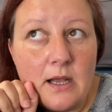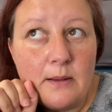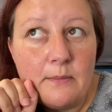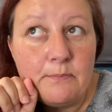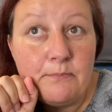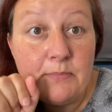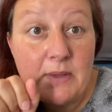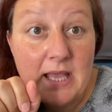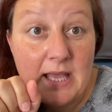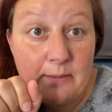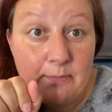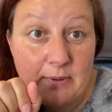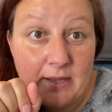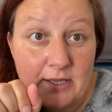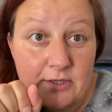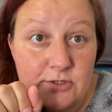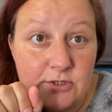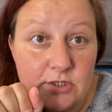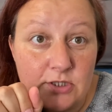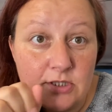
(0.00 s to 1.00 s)
bear
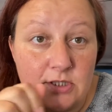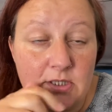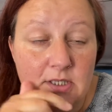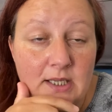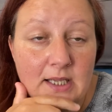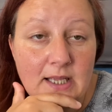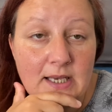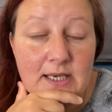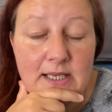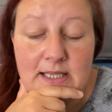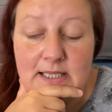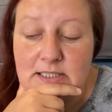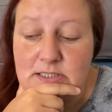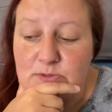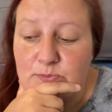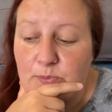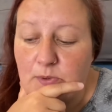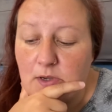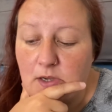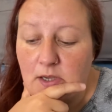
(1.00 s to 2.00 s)
pattern and it's
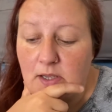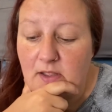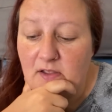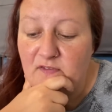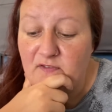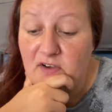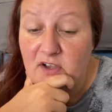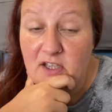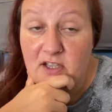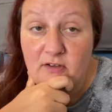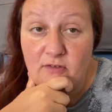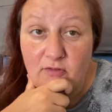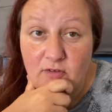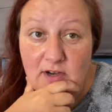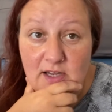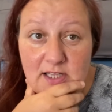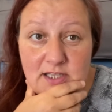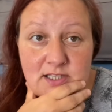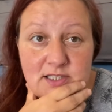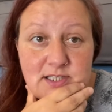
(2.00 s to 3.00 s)
by Funky
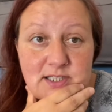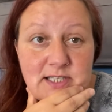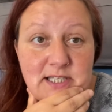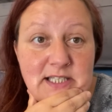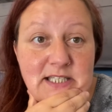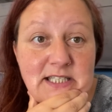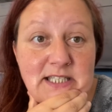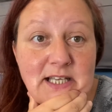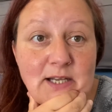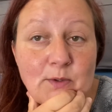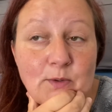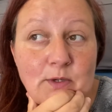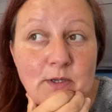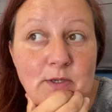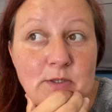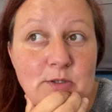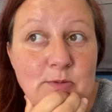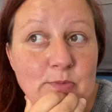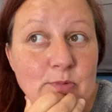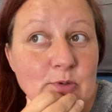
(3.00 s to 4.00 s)
Friend. It's
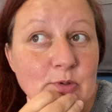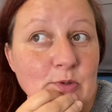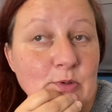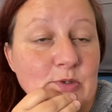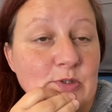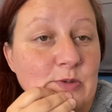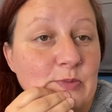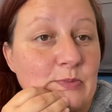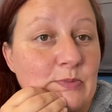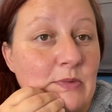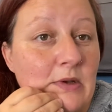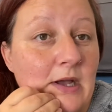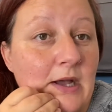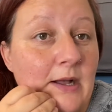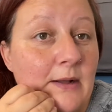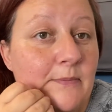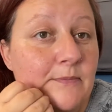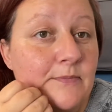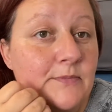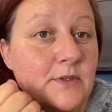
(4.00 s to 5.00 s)
downloadable.
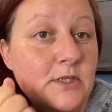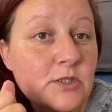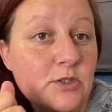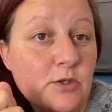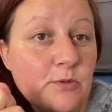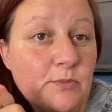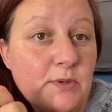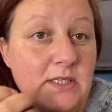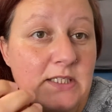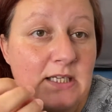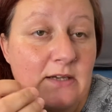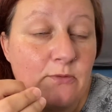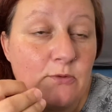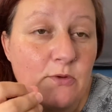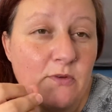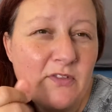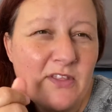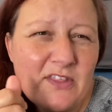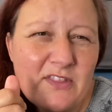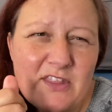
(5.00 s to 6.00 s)
They do it PDF. Well, I
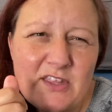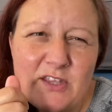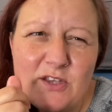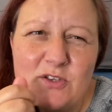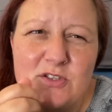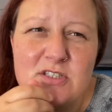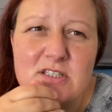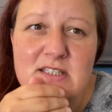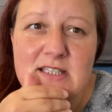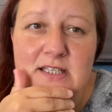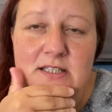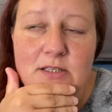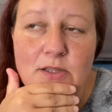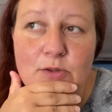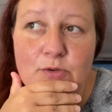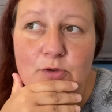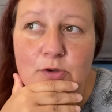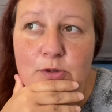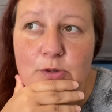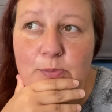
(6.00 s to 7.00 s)
think they used to send it
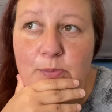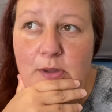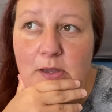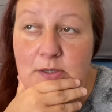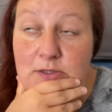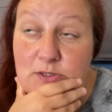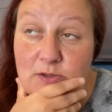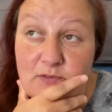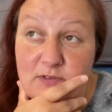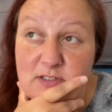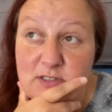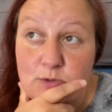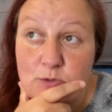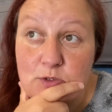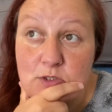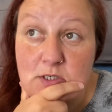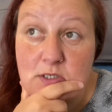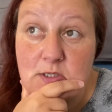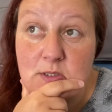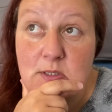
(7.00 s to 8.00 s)
through in the post. If they still
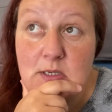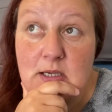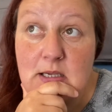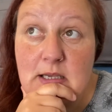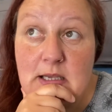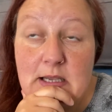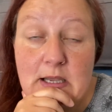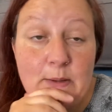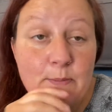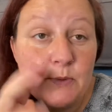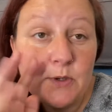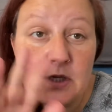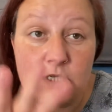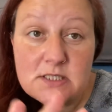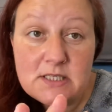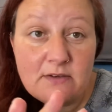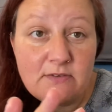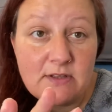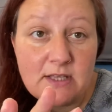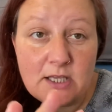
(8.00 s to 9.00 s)
do, but you can
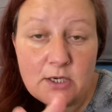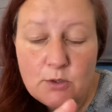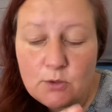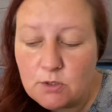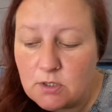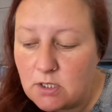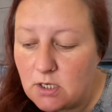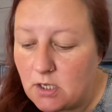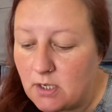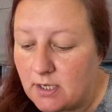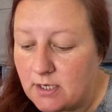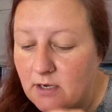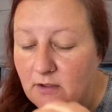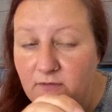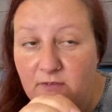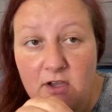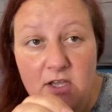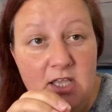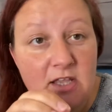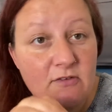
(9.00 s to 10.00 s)
definitely get it online.
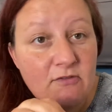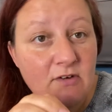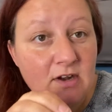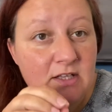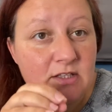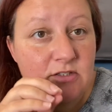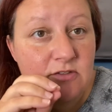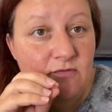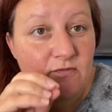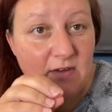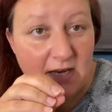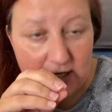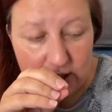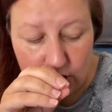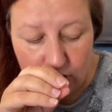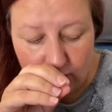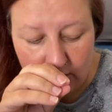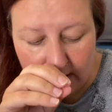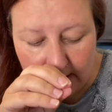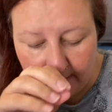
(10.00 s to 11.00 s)
Funky Friend's
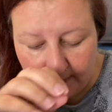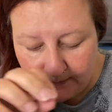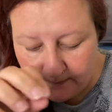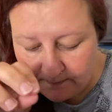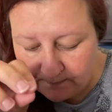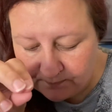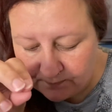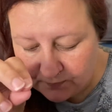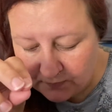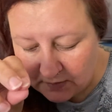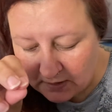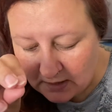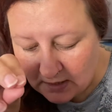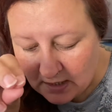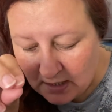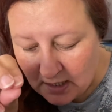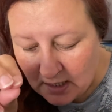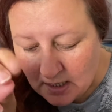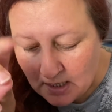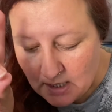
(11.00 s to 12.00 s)
factory.
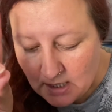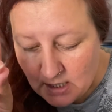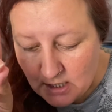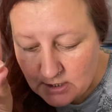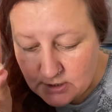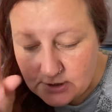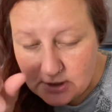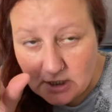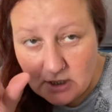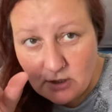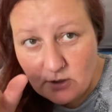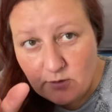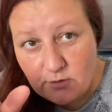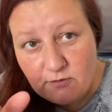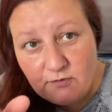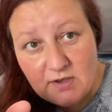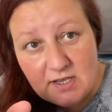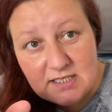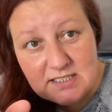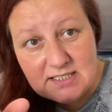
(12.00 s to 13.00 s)
So the
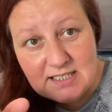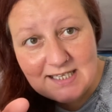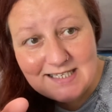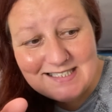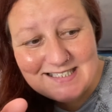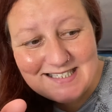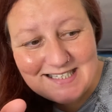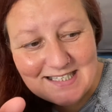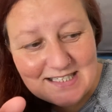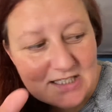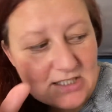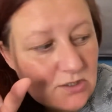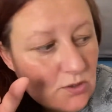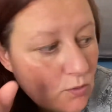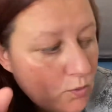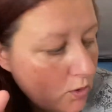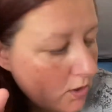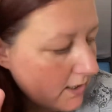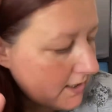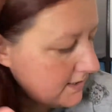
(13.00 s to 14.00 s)
first stage is,
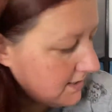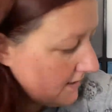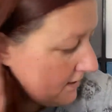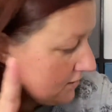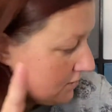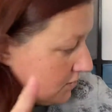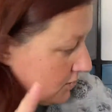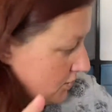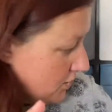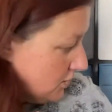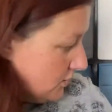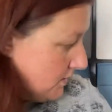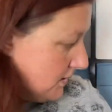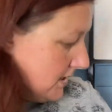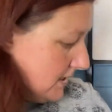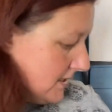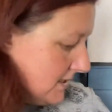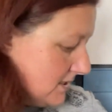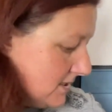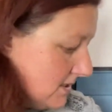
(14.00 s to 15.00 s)
what I tend to do
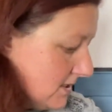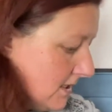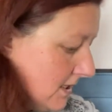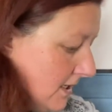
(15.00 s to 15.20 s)
is